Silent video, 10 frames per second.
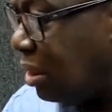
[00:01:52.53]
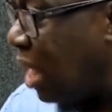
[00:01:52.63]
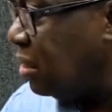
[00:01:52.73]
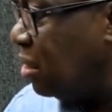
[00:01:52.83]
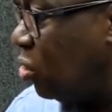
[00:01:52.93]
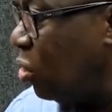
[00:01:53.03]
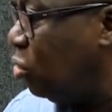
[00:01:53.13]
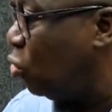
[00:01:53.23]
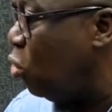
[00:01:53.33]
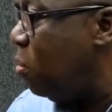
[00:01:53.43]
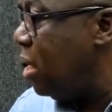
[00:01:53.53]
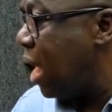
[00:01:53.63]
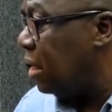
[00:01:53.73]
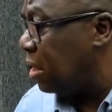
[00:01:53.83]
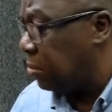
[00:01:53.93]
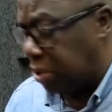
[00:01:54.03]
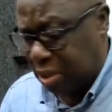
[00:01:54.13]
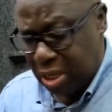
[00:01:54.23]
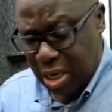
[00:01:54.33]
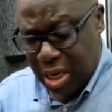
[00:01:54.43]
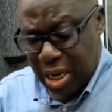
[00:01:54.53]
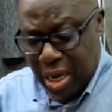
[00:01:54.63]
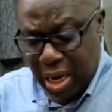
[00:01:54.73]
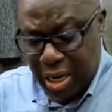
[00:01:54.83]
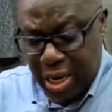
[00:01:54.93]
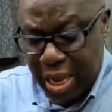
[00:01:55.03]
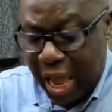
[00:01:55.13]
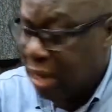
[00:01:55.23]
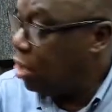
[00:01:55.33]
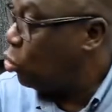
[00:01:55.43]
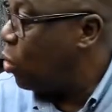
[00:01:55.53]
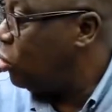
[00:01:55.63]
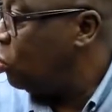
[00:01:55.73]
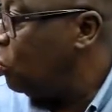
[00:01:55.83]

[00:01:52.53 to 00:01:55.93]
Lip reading: taxes on so many items, and then they add this one